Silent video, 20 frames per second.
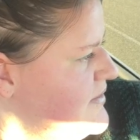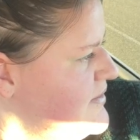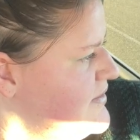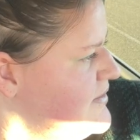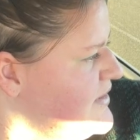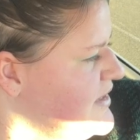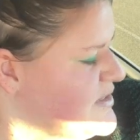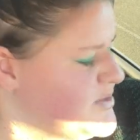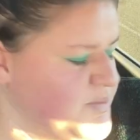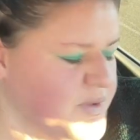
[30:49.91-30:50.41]

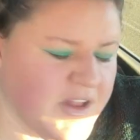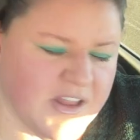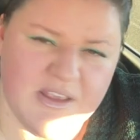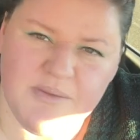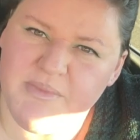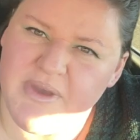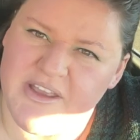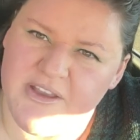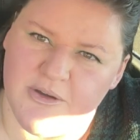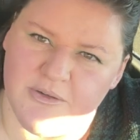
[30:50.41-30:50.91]
that's probably
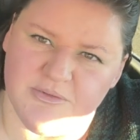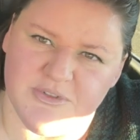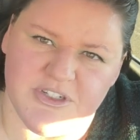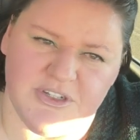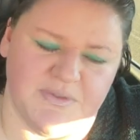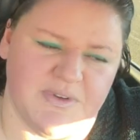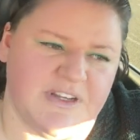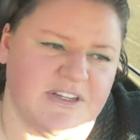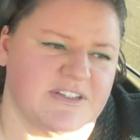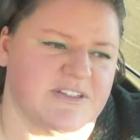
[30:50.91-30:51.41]
my own
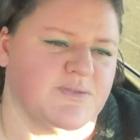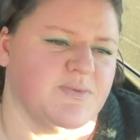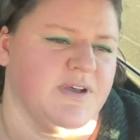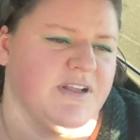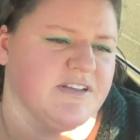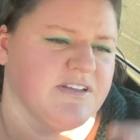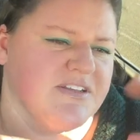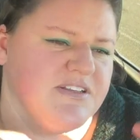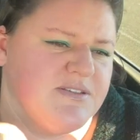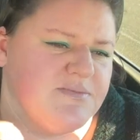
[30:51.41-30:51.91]
doing as well,
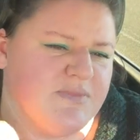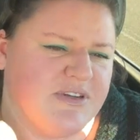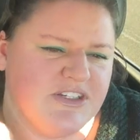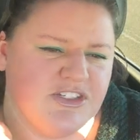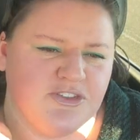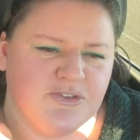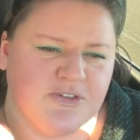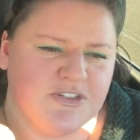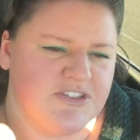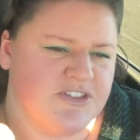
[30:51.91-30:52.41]
because my
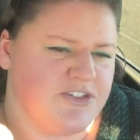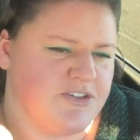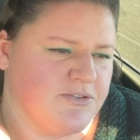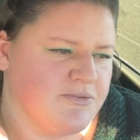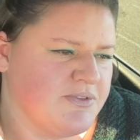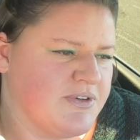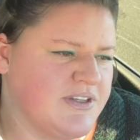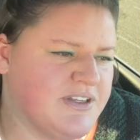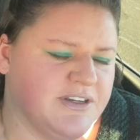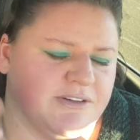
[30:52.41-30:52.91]
shorts don't
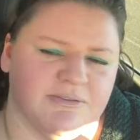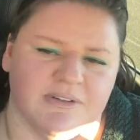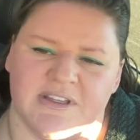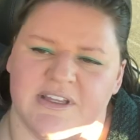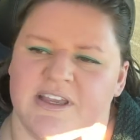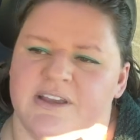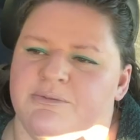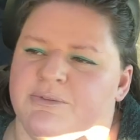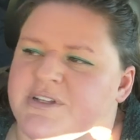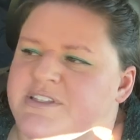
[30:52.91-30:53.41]
really
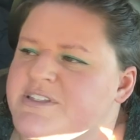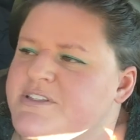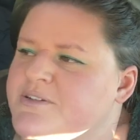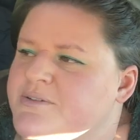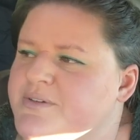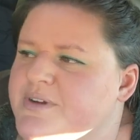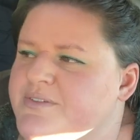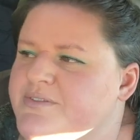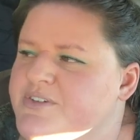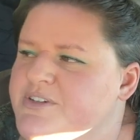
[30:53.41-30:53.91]
relate
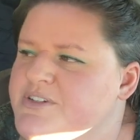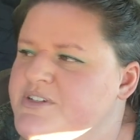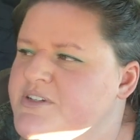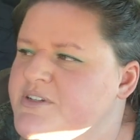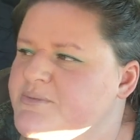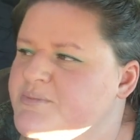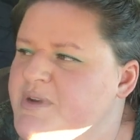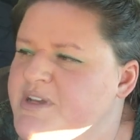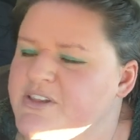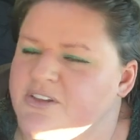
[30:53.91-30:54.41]
whatsoever to
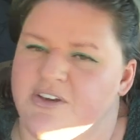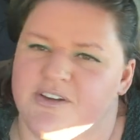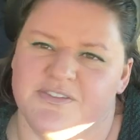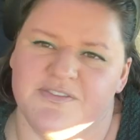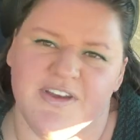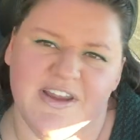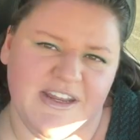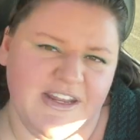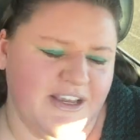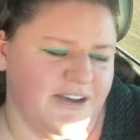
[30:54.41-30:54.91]
my long
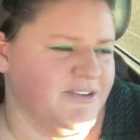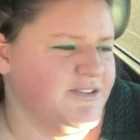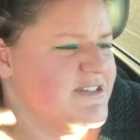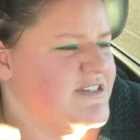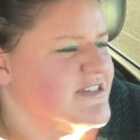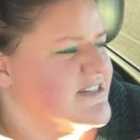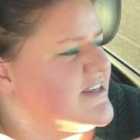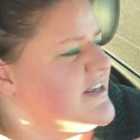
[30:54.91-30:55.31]
videos.